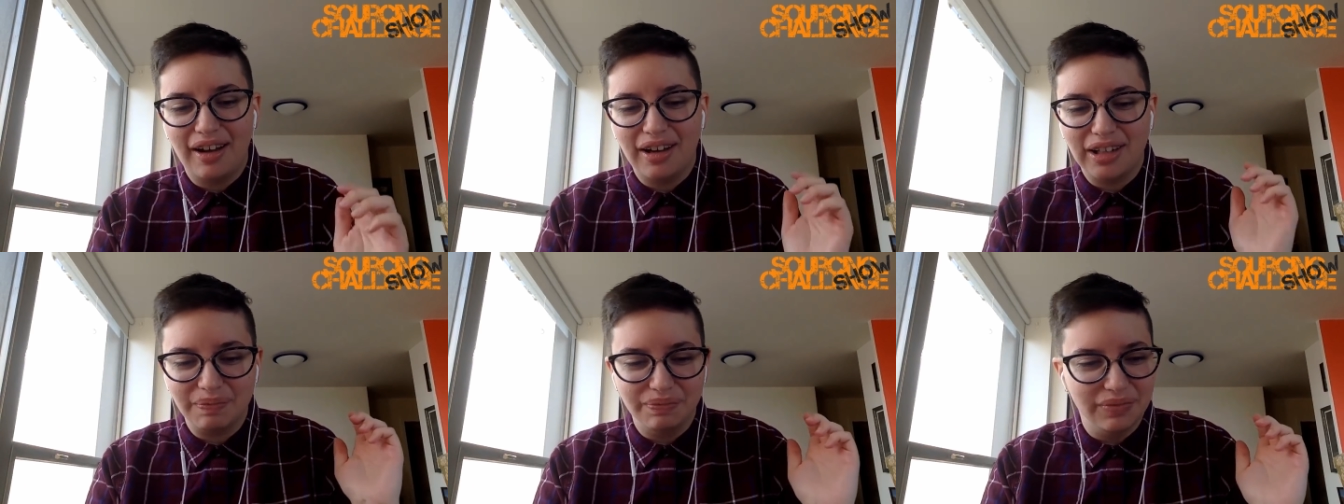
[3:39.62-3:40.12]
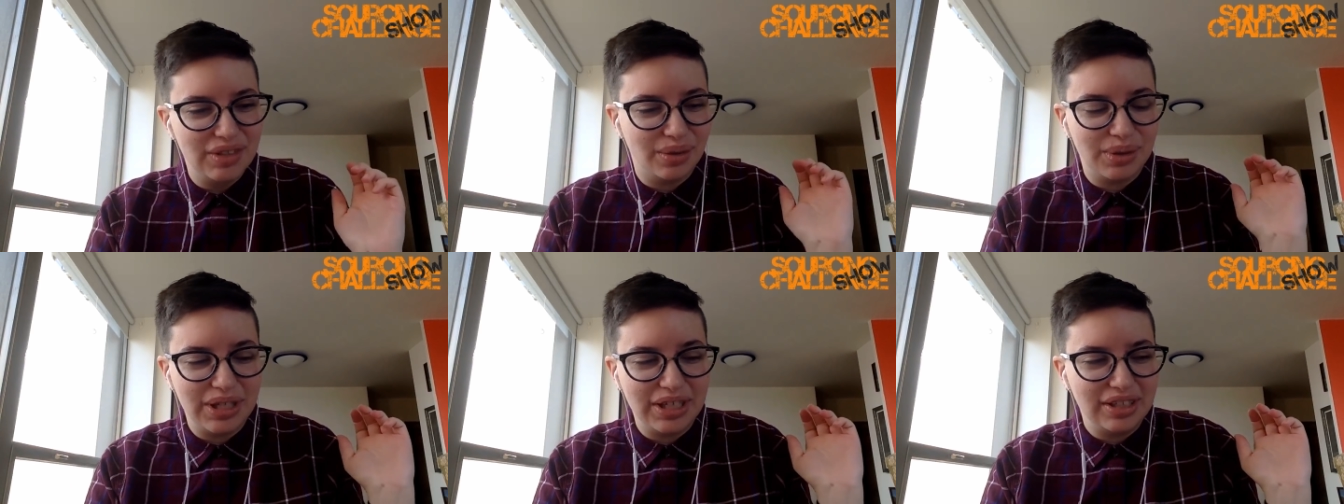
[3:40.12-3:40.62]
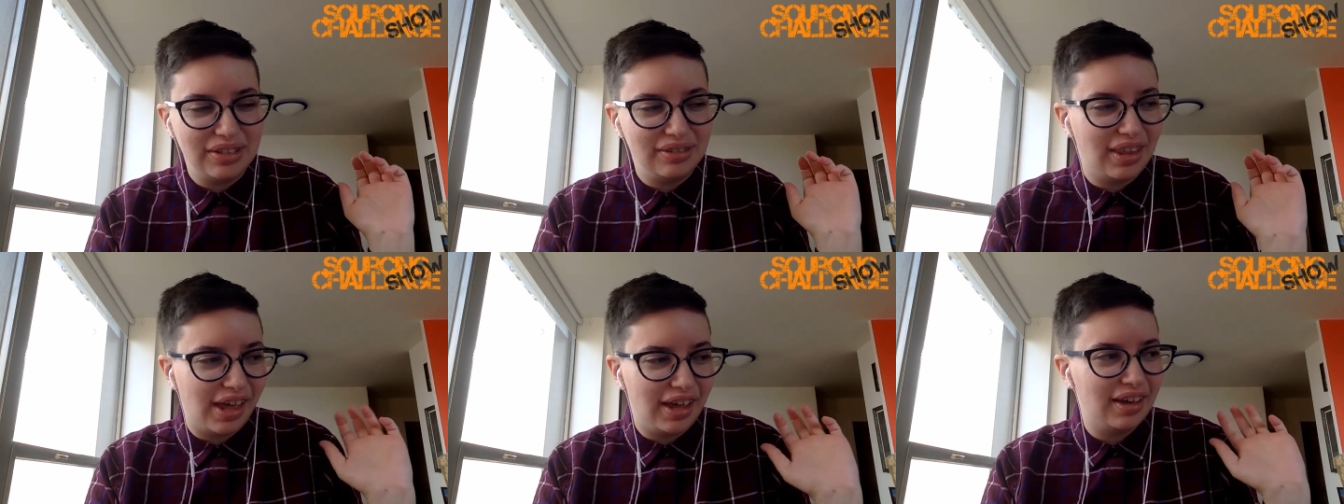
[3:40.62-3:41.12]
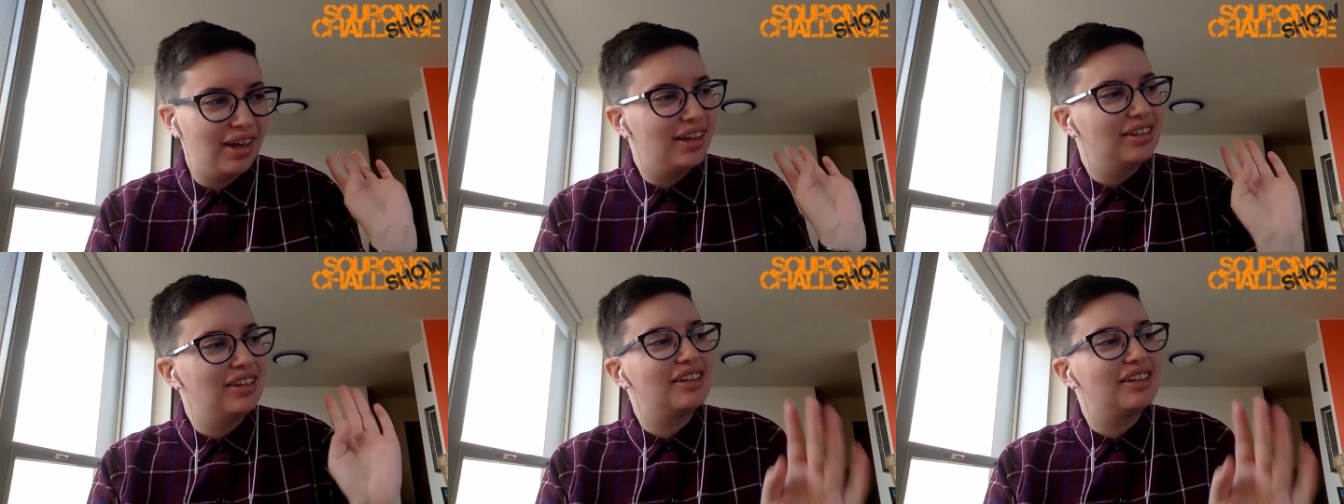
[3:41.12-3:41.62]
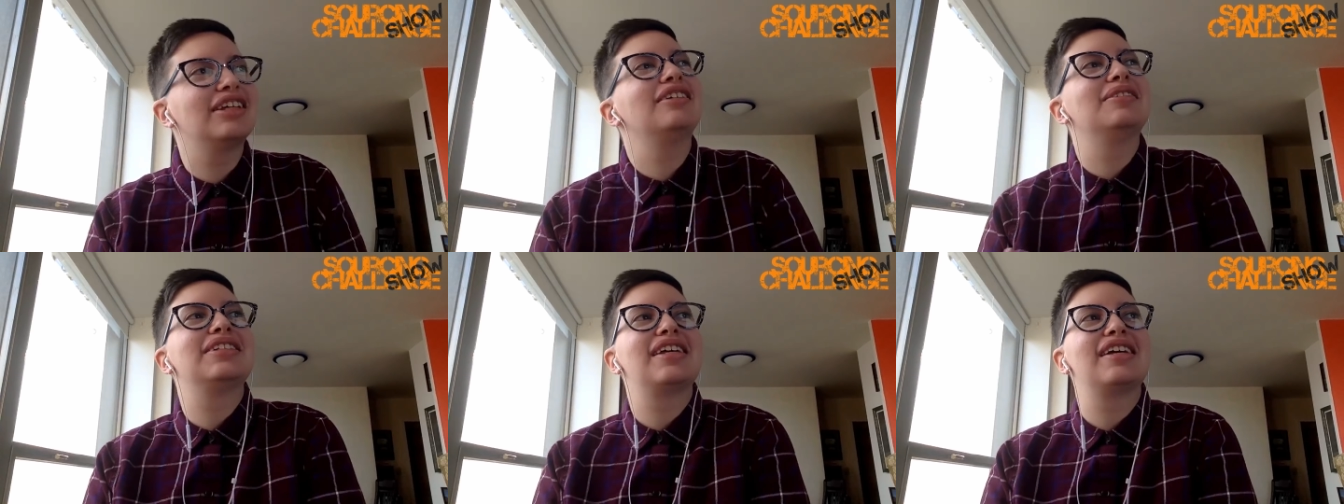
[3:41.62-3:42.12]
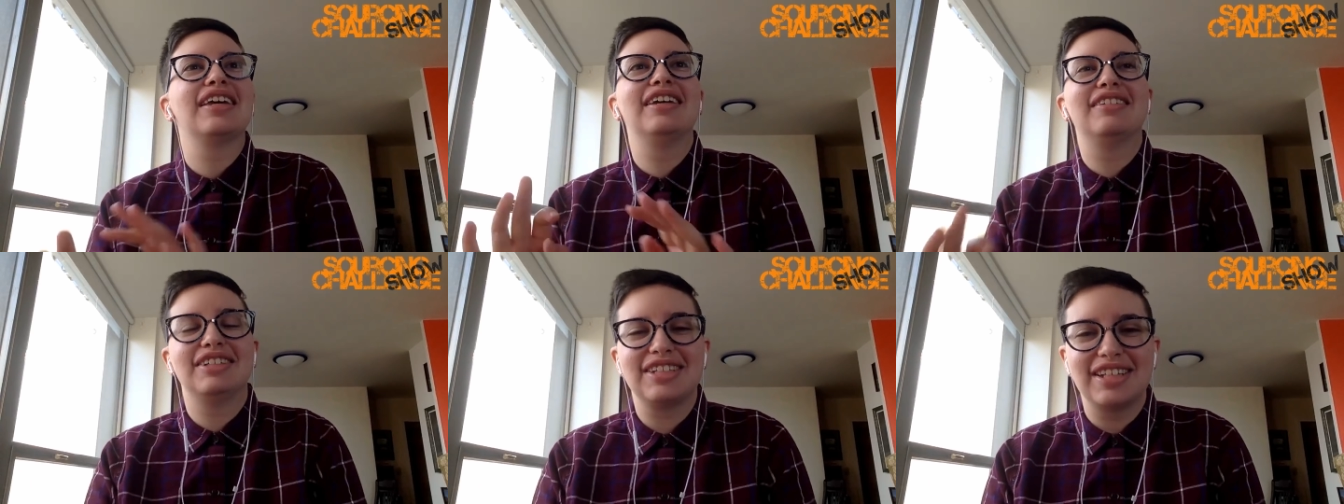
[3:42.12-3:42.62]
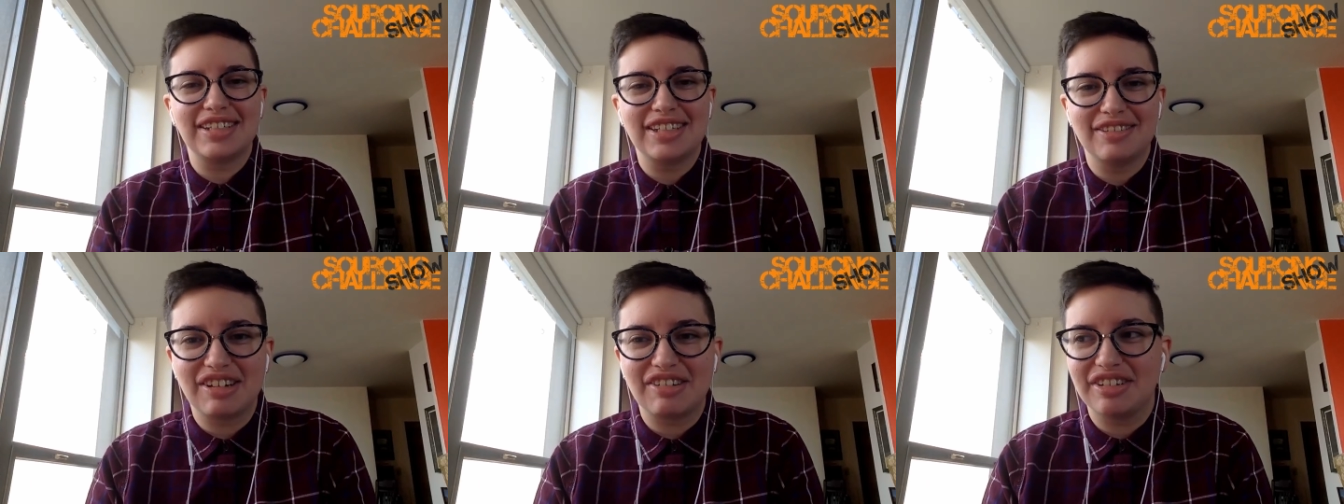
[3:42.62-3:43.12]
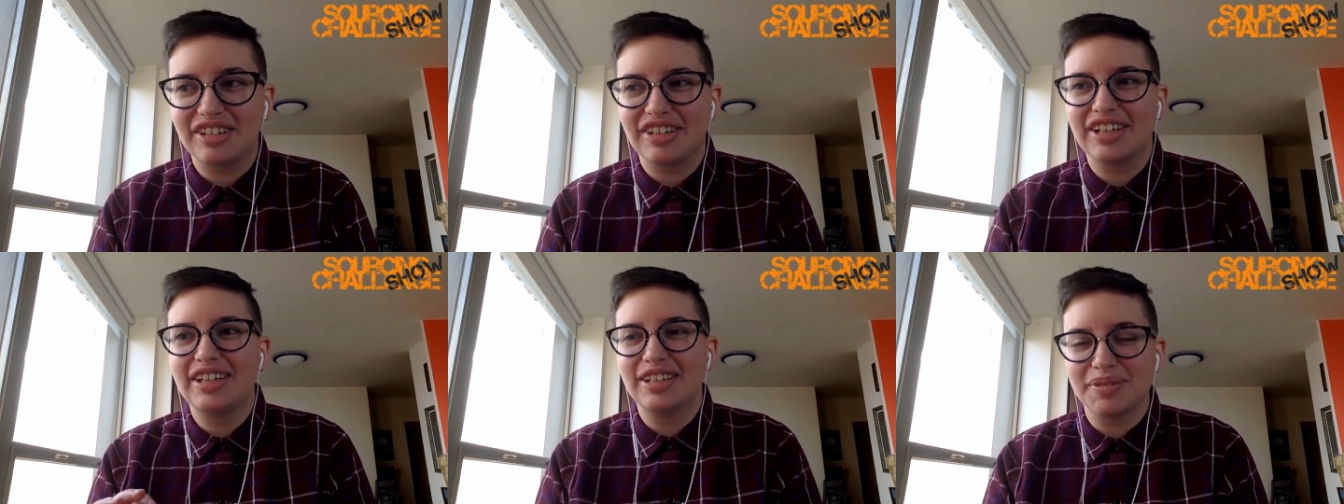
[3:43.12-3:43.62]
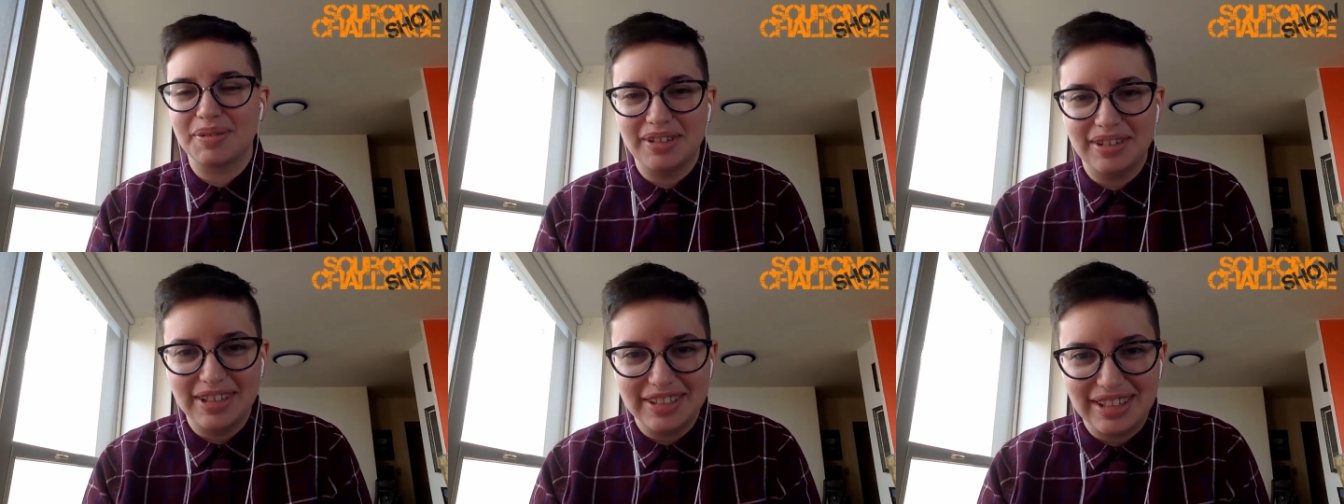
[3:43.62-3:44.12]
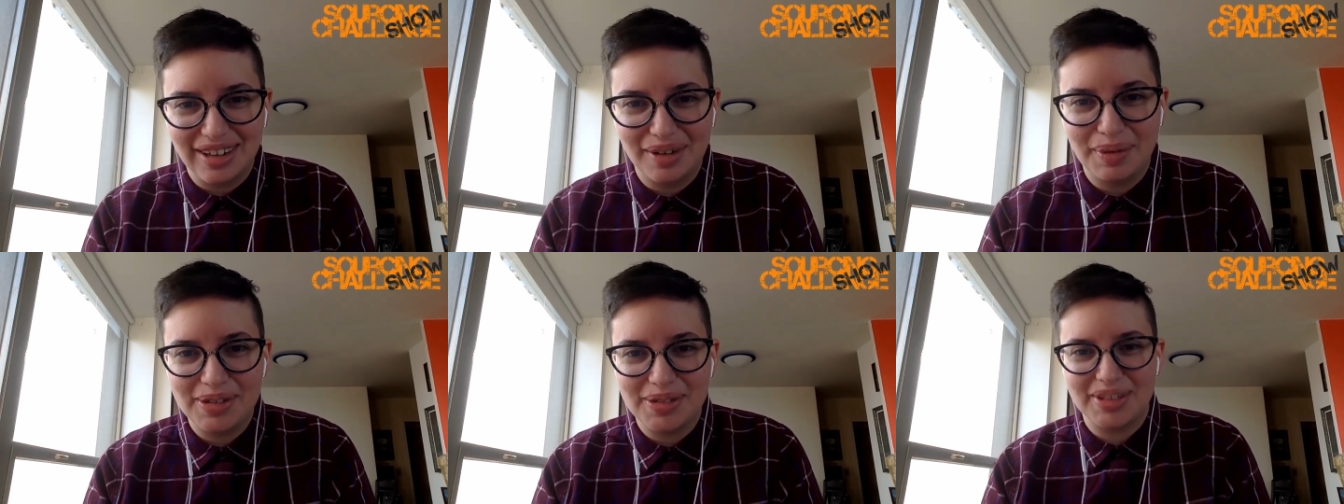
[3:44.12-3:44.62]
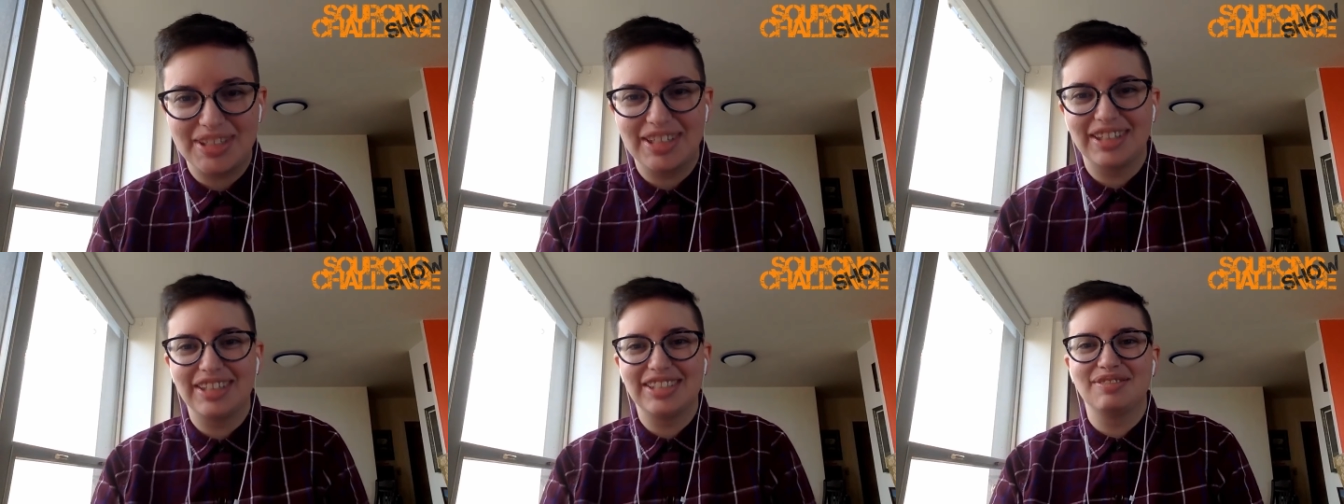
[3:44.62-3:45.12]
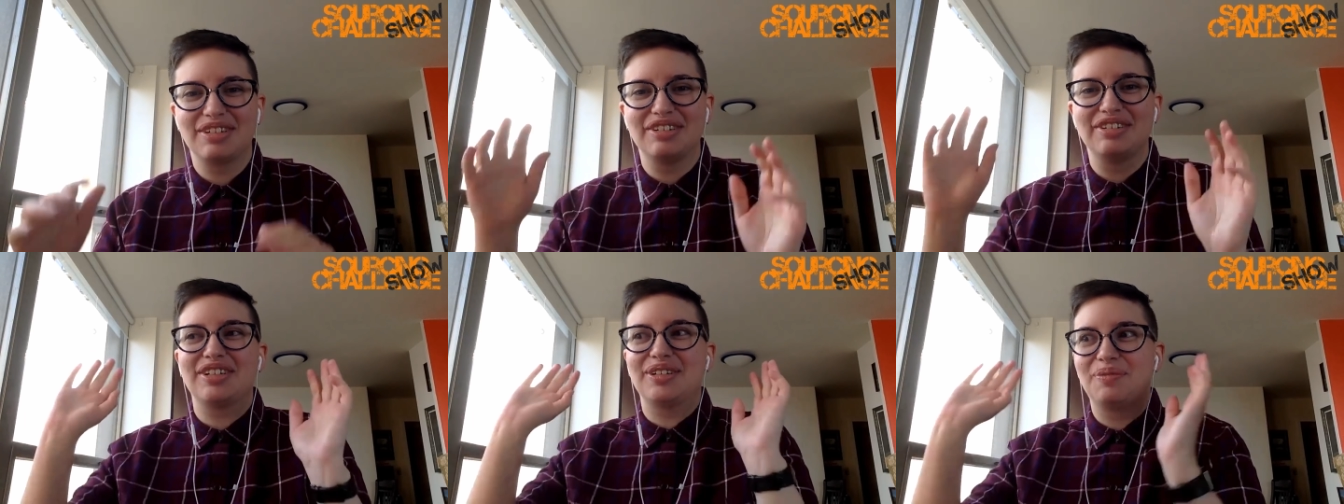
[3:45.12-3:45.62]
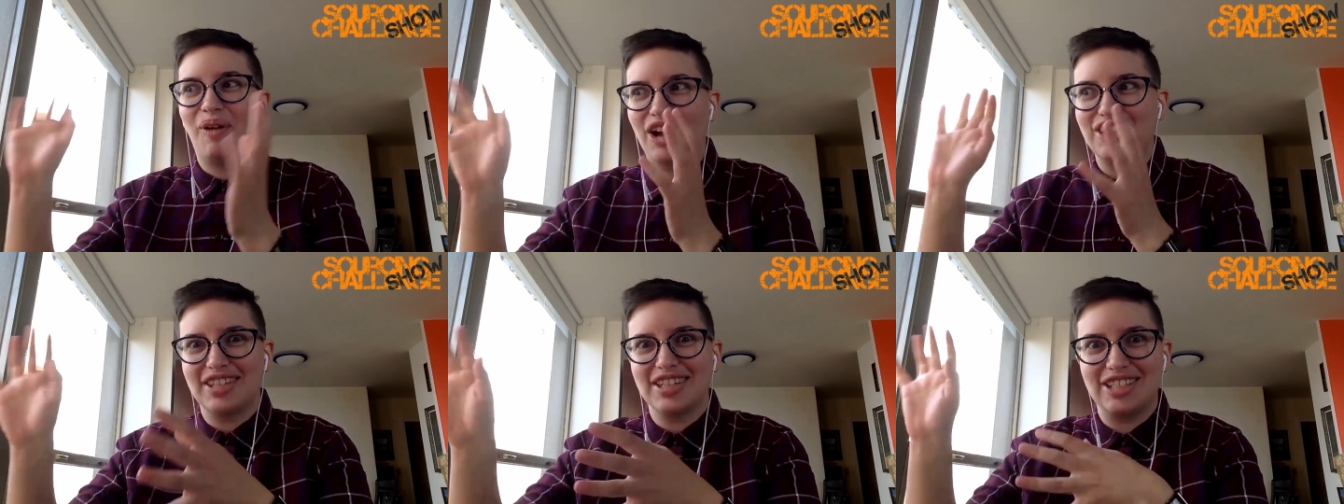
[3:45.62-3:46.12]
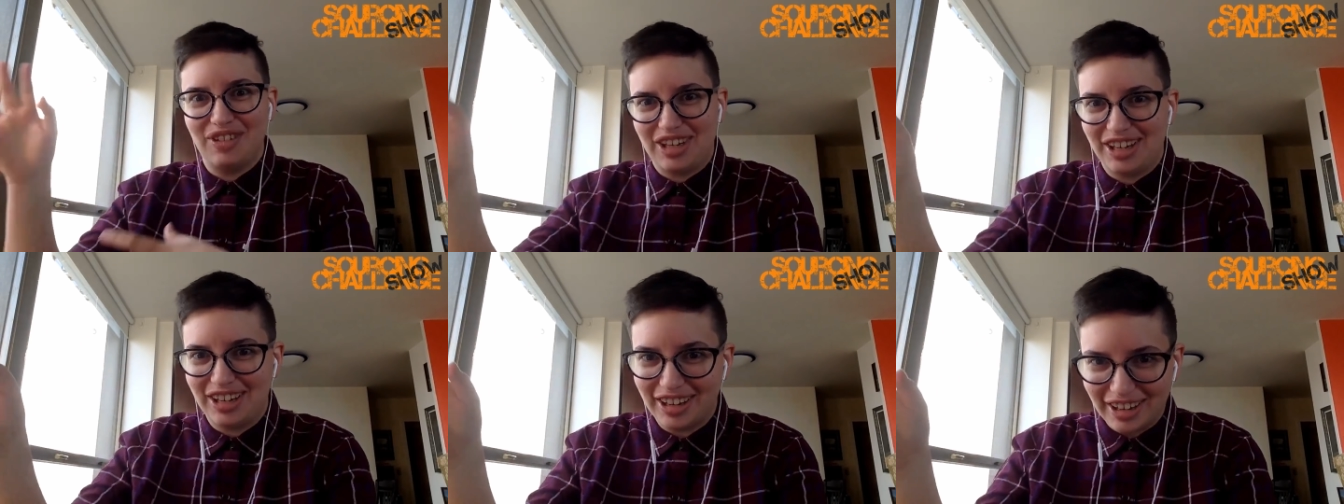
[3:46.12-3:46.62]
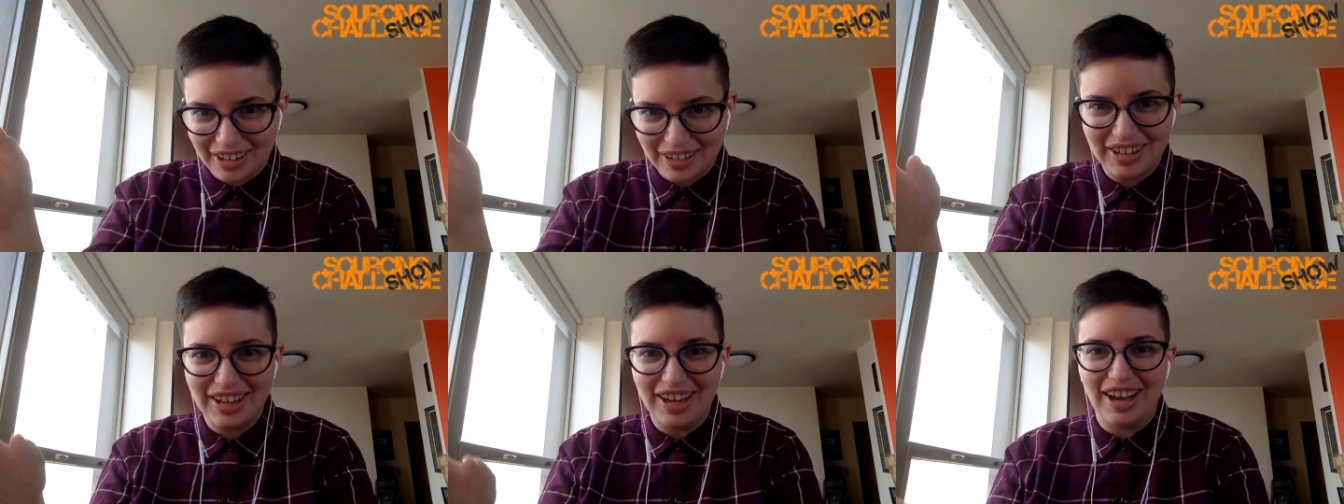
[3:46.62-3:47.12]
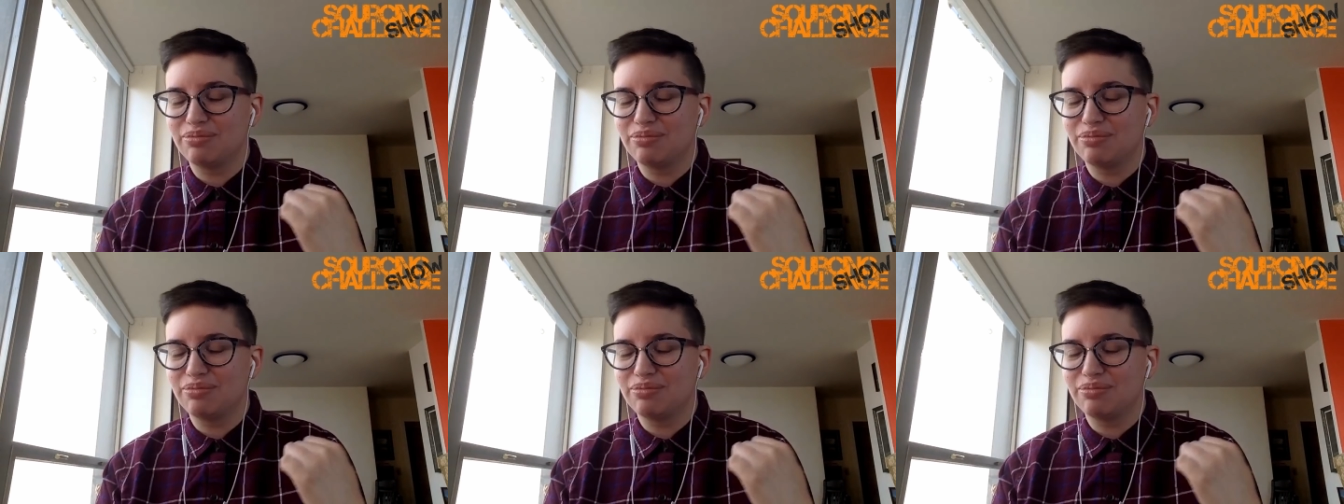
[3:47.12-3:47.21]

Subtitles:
So he like literally was like, here's LinkedIn Recruiter. Here's what you need to know about sourcing LinkedIn Recruiter. Watch this video.